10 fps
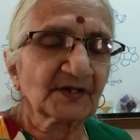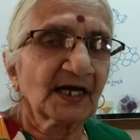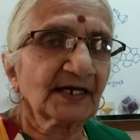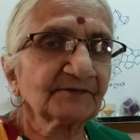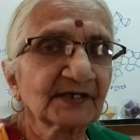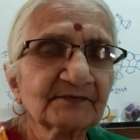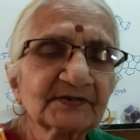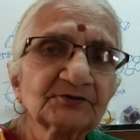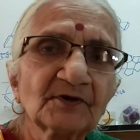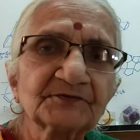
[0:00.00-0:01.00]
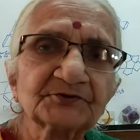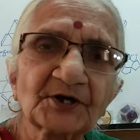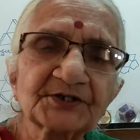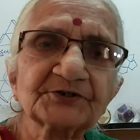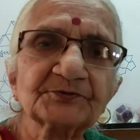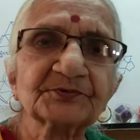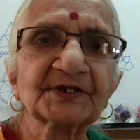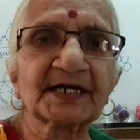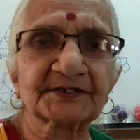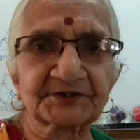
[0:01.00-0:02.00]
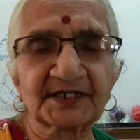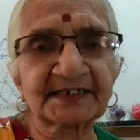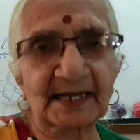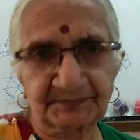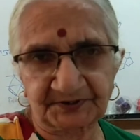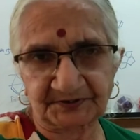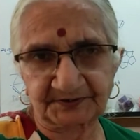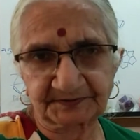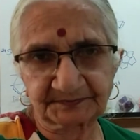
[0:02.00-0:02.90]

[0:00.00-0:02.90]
And wherever you have joints, you put extra tabs.